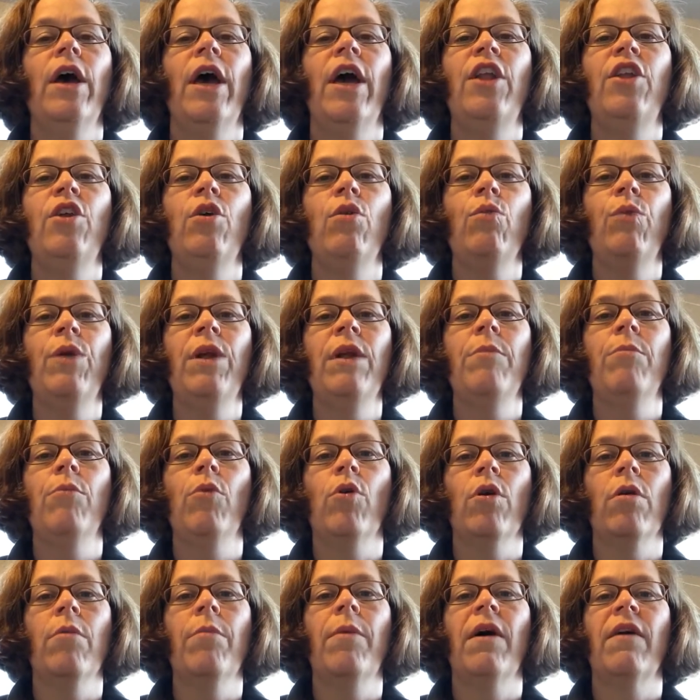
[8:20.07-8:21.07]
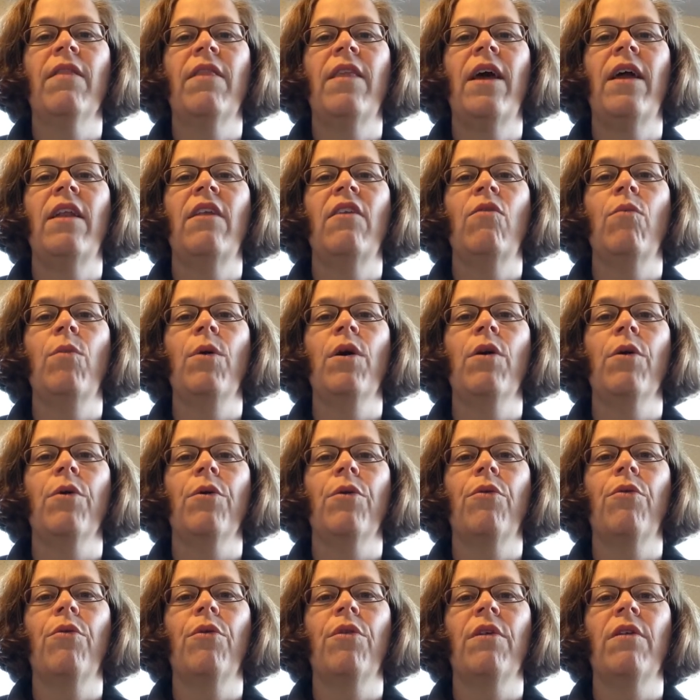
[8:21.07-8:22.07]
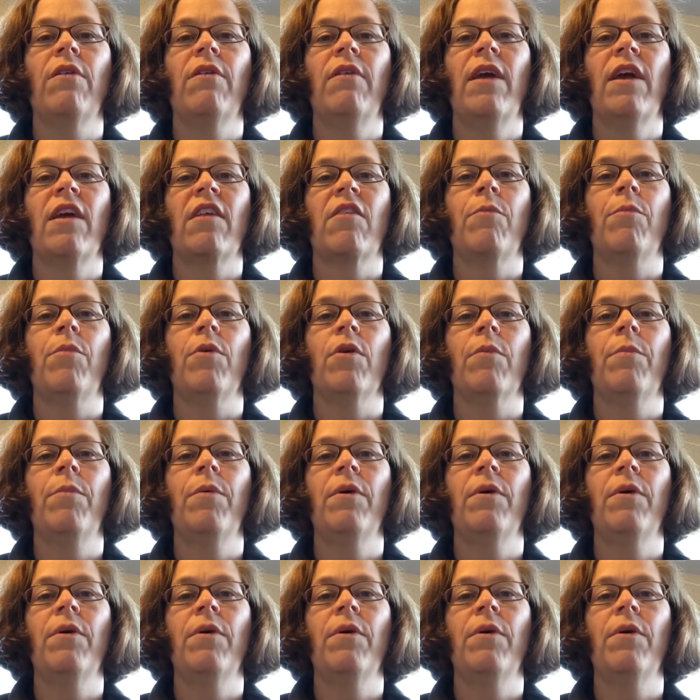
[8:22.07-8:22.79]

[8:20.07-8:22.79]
And you'll read more about that as we go through the textbook,